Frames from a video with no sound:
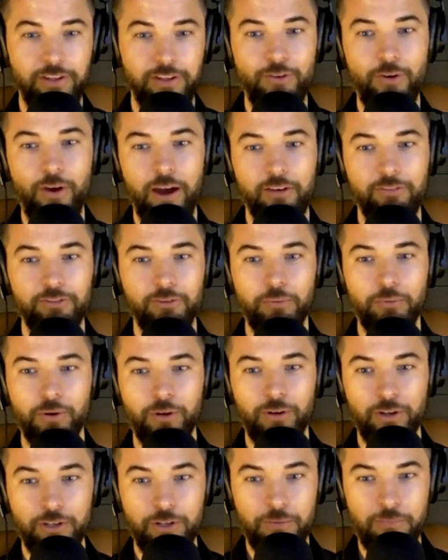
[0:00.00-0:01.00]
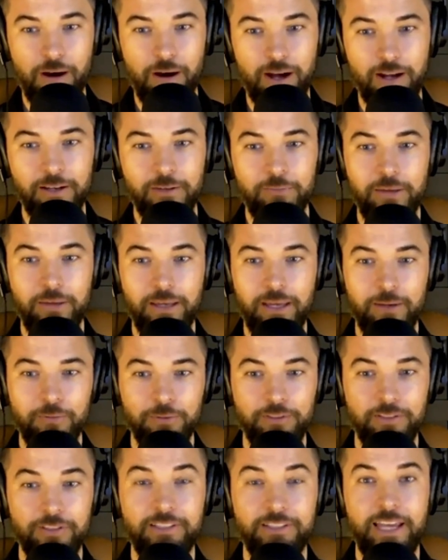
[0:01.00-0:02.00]
You have to work on your mind and be
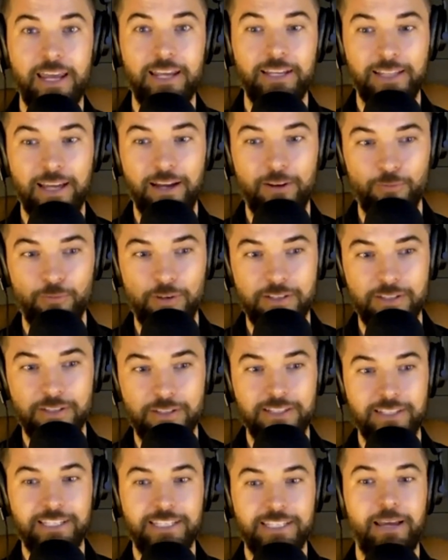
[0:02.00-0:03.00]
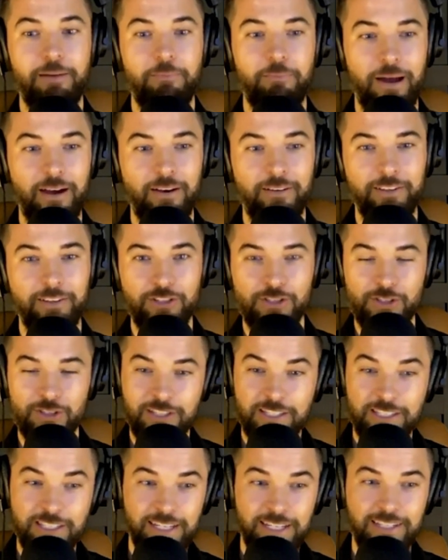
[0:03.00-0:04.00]
able to take that risk and step out and
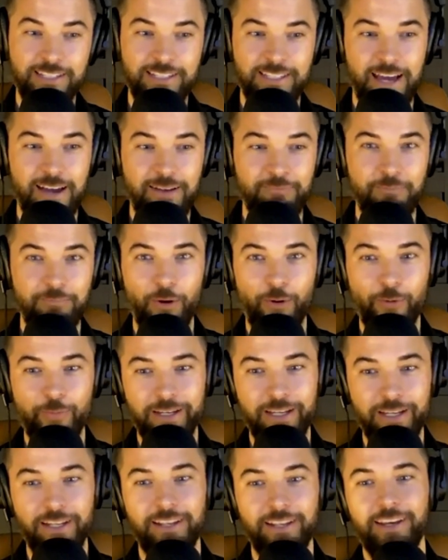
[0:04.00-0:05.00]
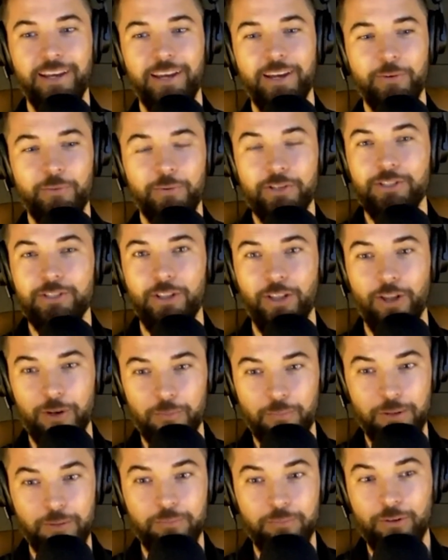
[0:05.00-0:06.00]
just seize that moment, which a lot
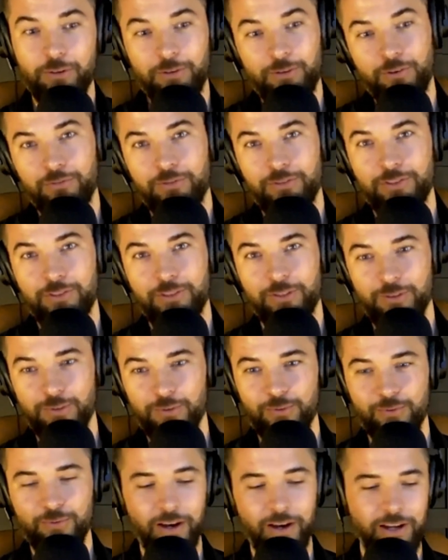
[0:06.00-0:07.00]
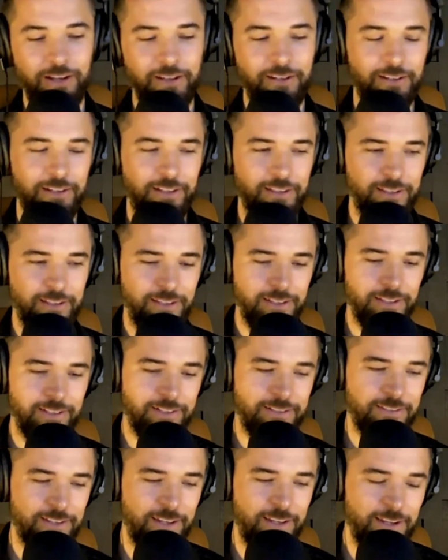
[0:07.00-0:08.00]
of people are nervous to do, right? And I think
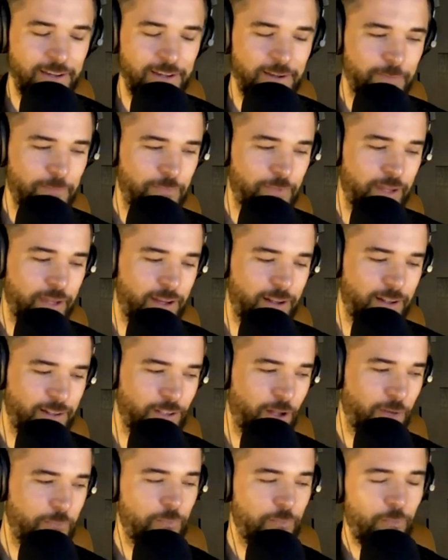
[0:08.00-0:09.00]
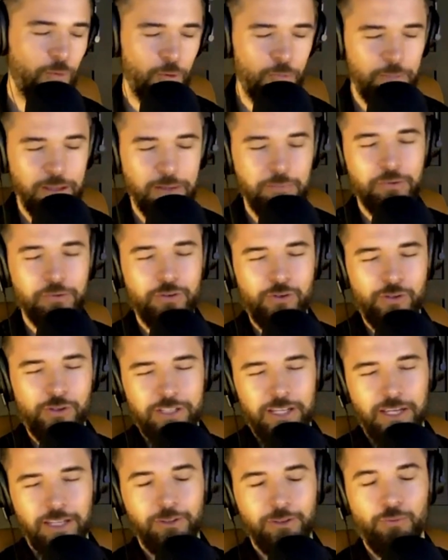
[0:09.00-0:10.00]
it's a lot more people
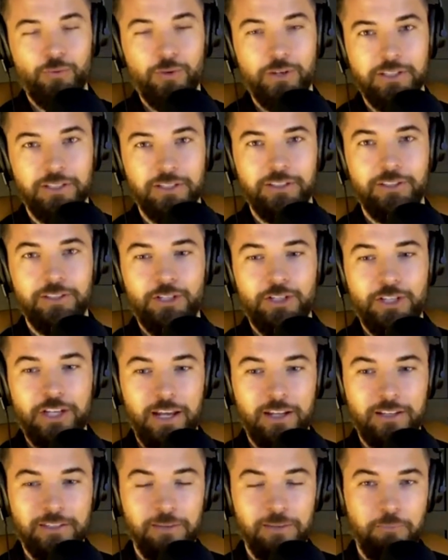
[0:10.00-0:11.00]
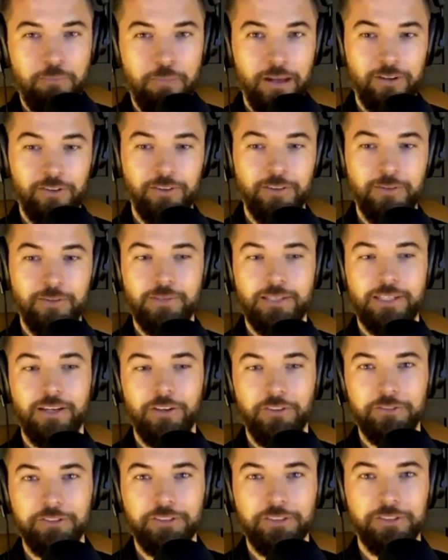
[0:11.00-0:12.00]
should take the risk and the chance and bet on
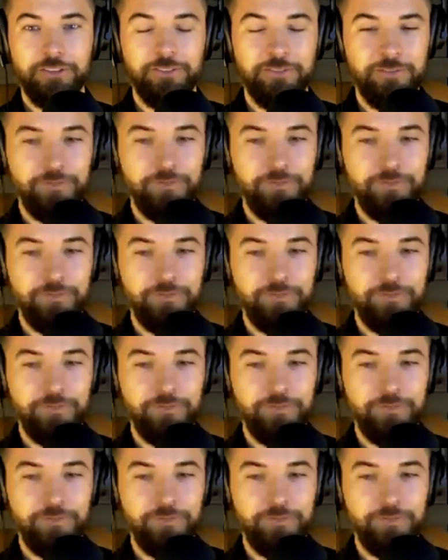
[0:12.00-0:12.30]
themselves.